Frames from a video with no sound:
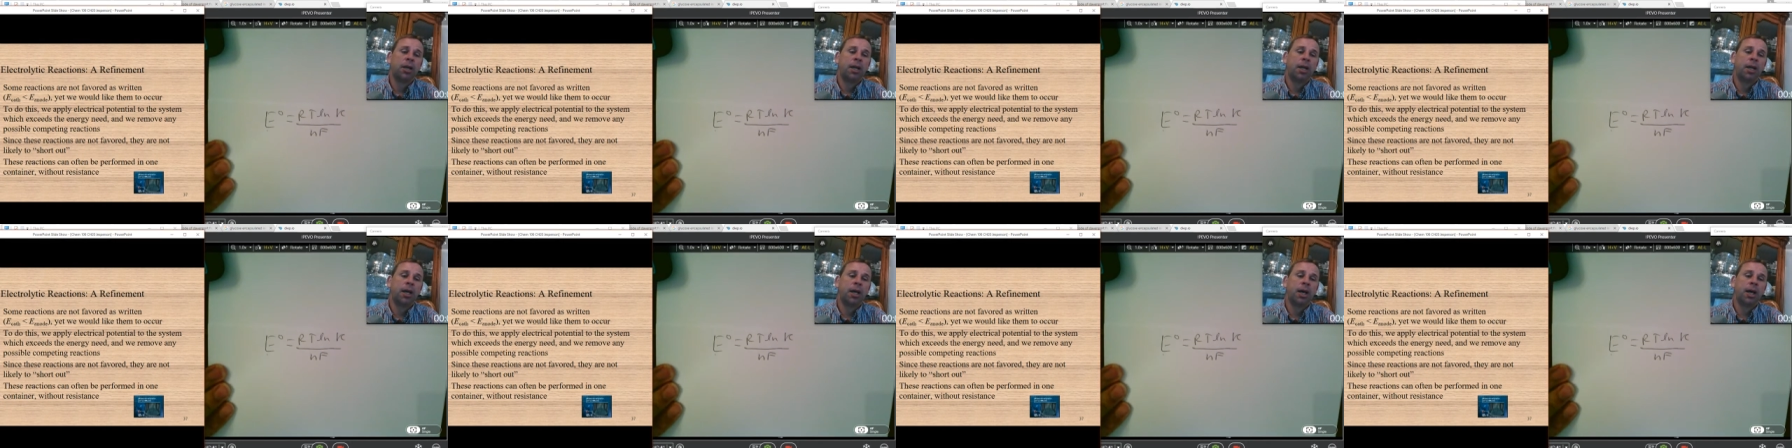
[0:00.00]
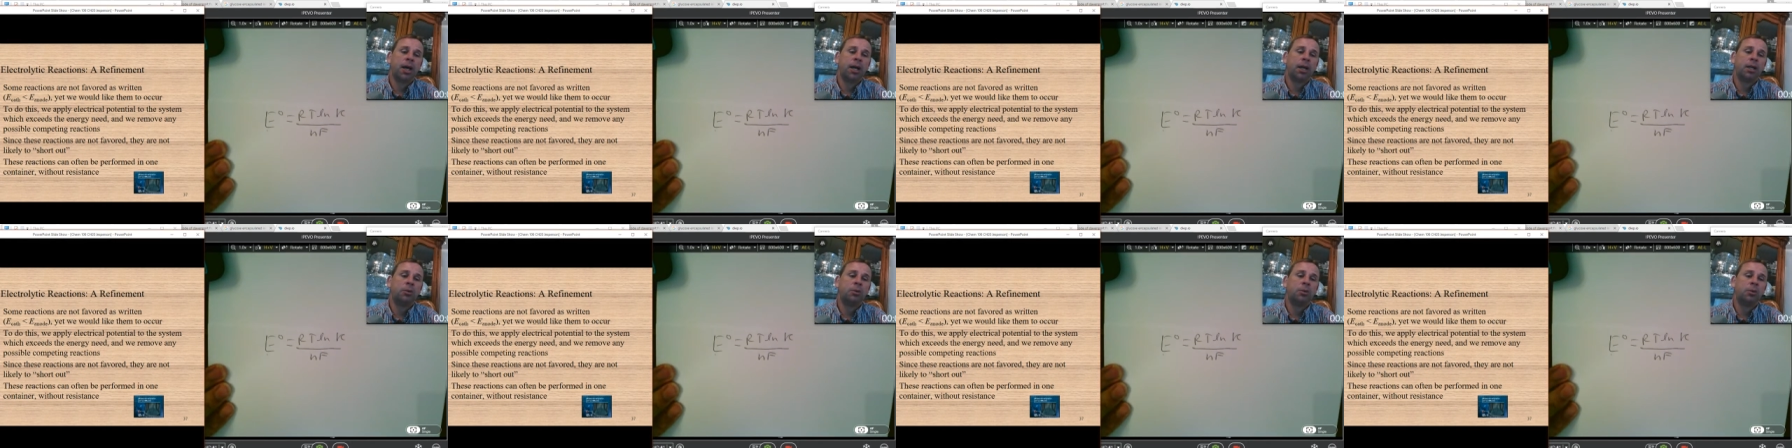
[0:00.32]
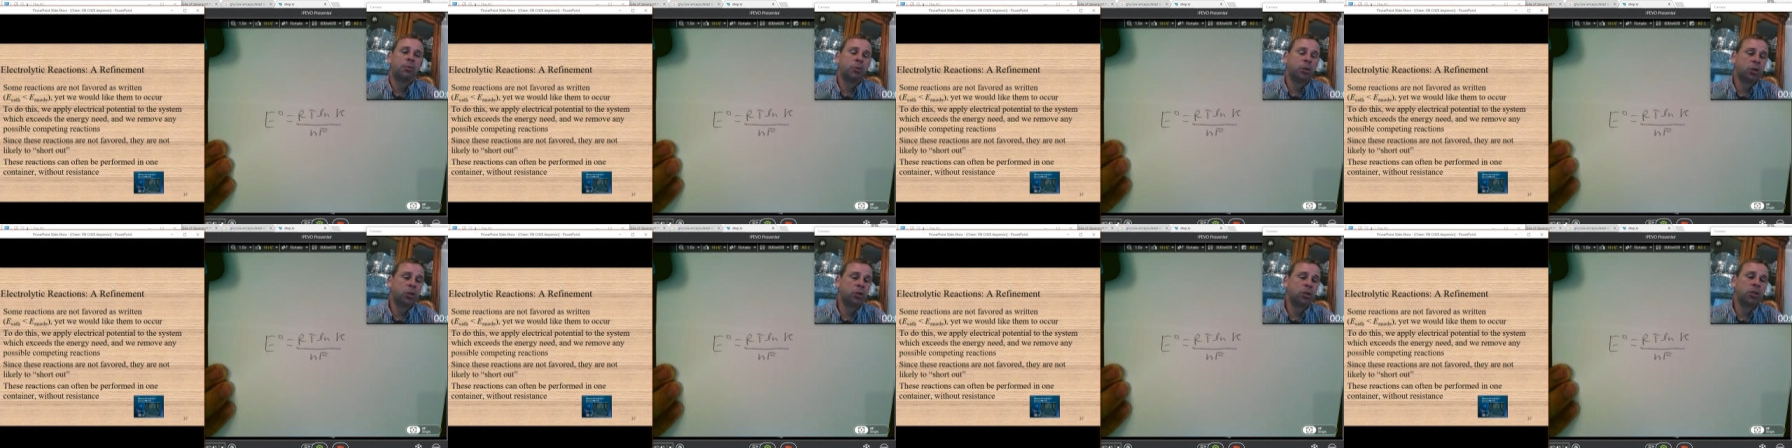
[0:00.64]
and it would
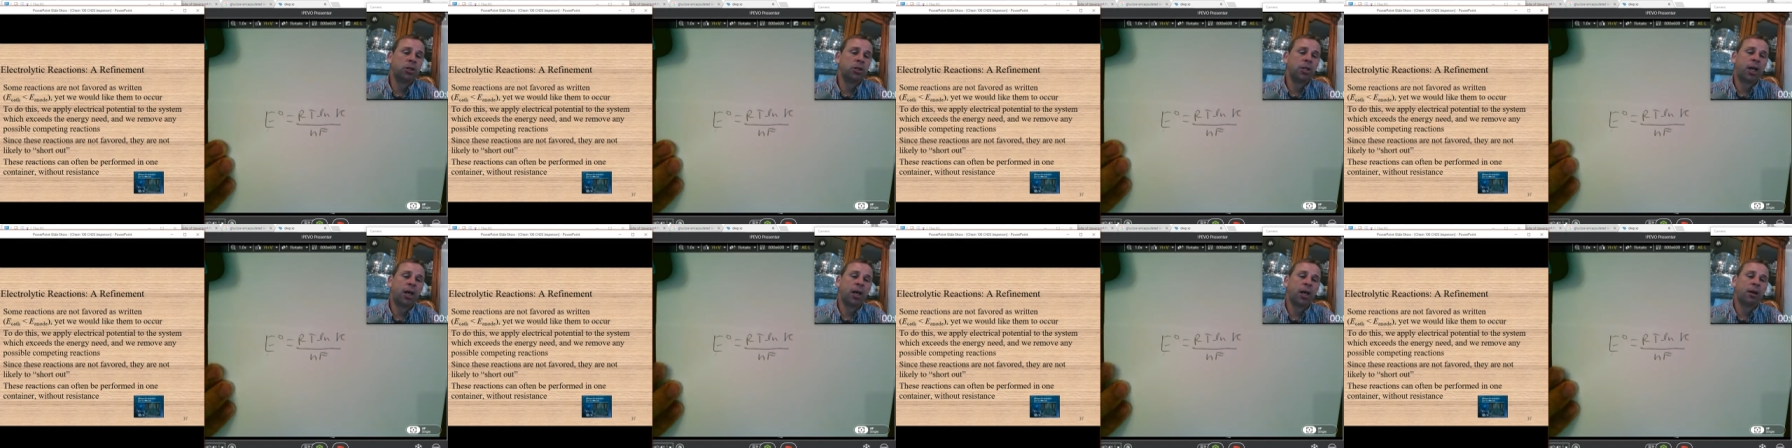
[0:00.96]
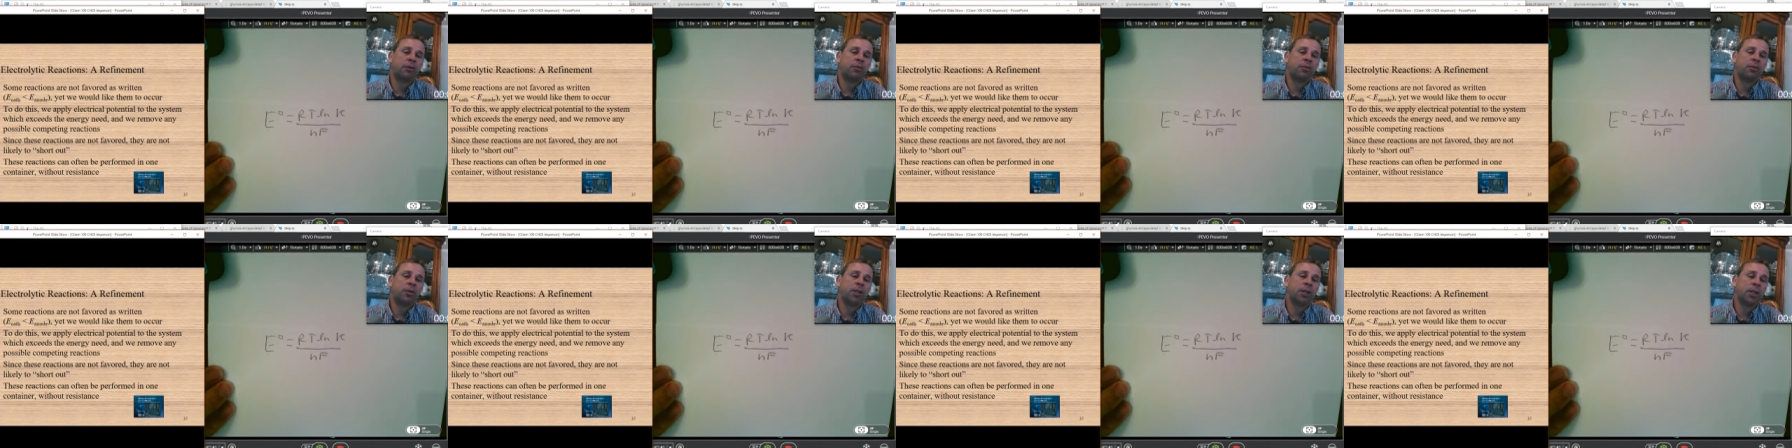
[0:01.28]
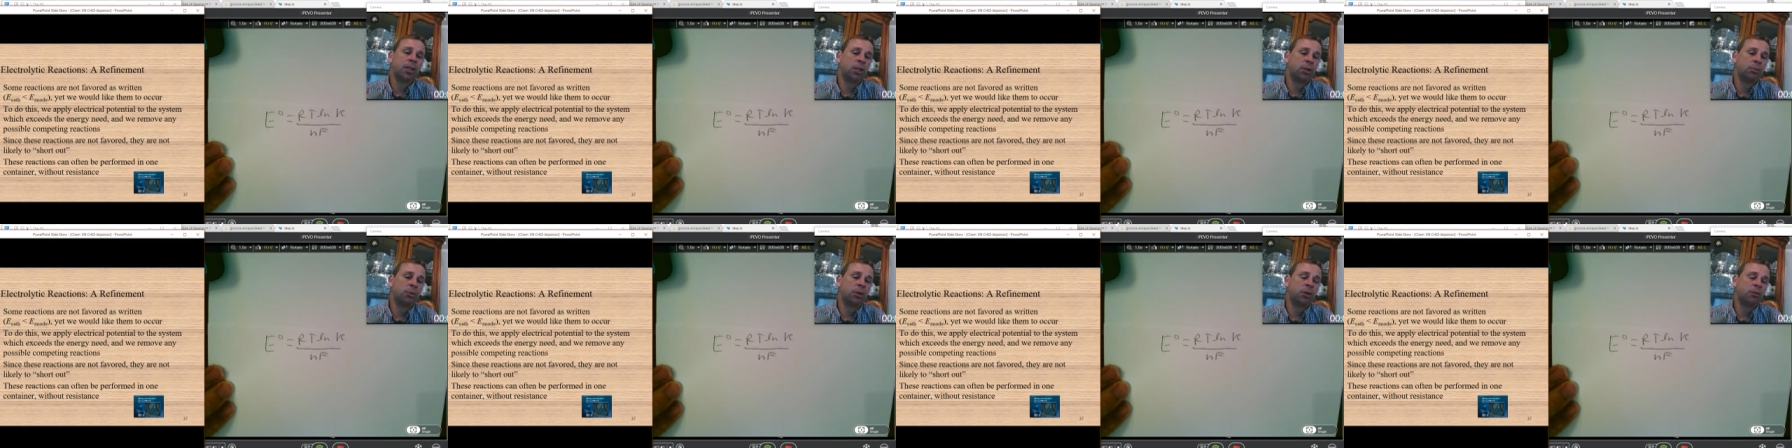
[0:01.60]
be good to have a
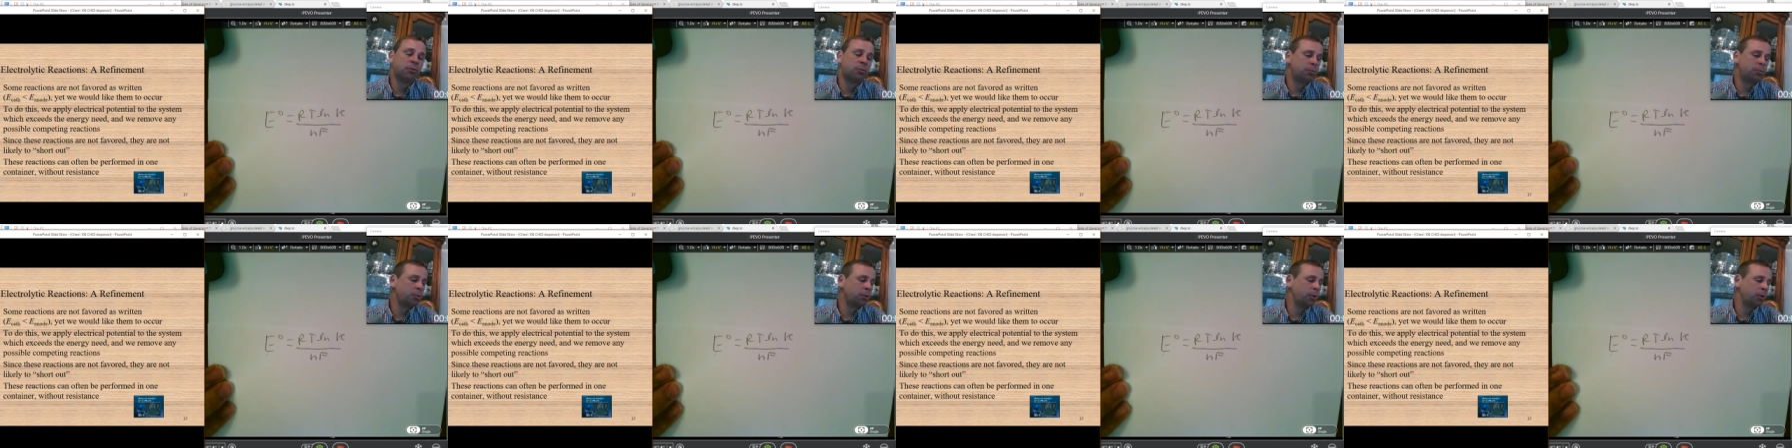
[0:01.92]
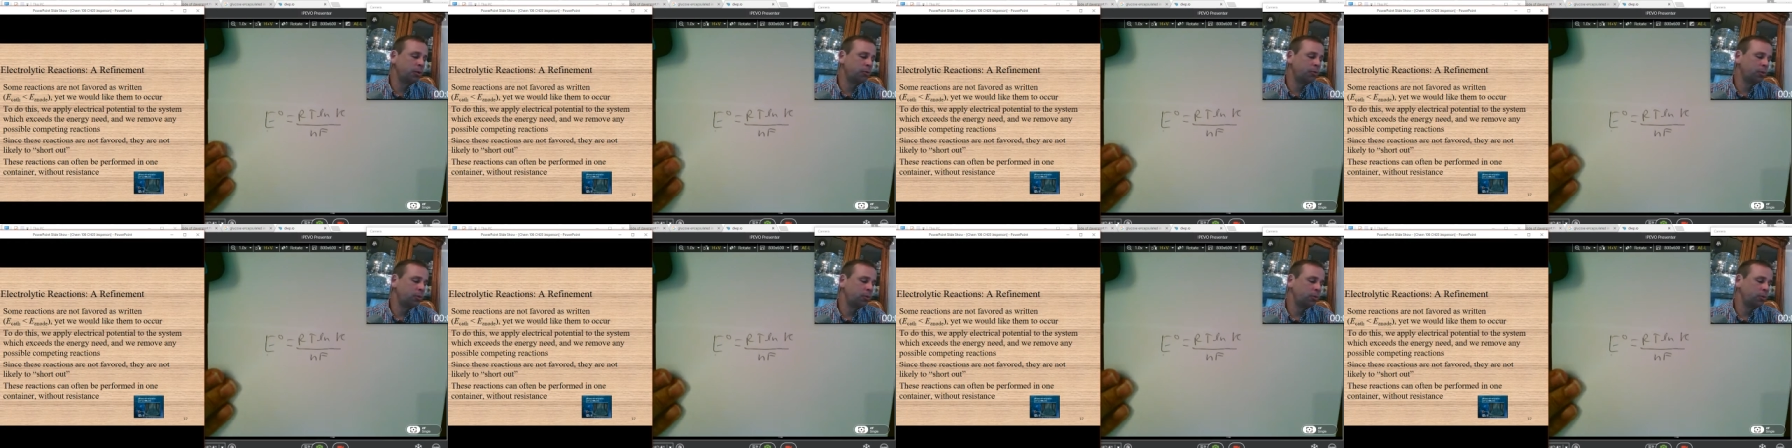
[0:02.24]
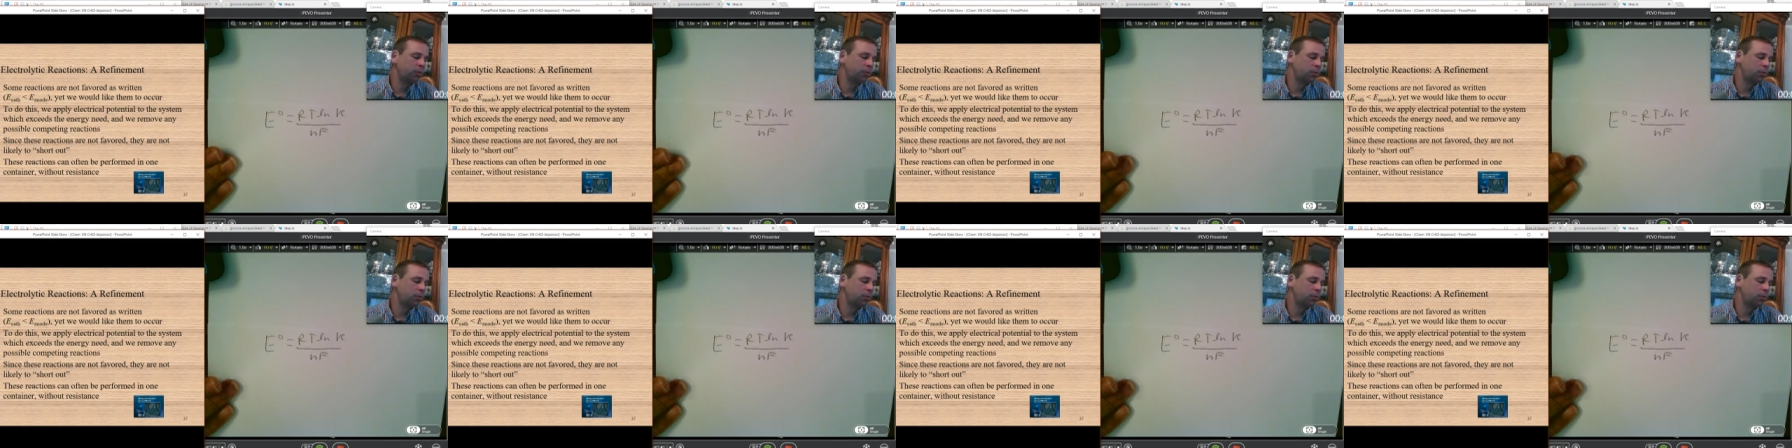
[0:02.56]
little bit of preview.